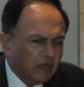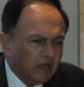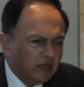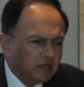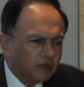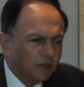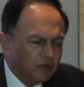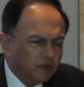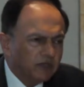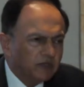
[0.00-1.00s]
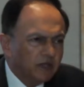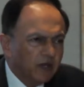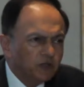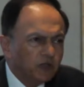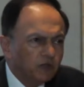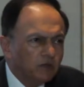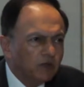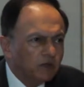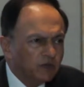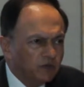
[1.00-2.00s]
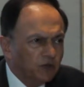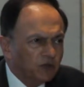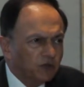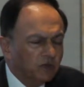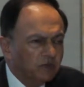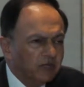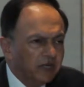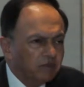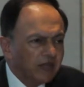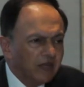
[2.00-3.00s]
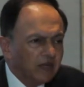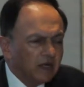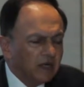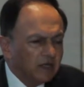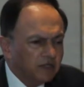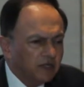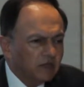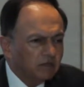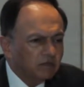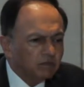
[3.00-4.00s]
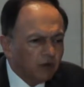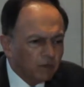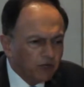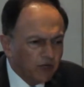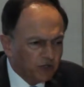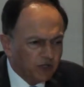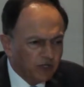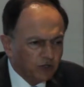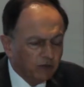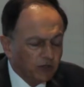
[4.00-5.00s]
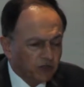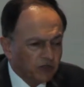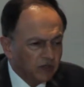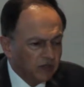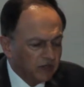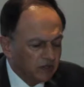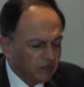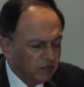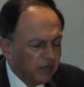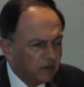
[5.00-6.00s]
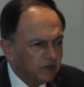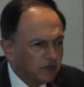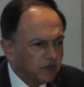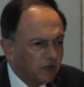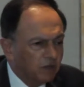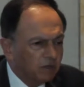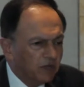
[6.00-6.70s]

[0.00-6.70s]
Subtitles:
is the growth rates in Asia will be where the future will be. ASEAN population, as you mentioned earlier, is about 600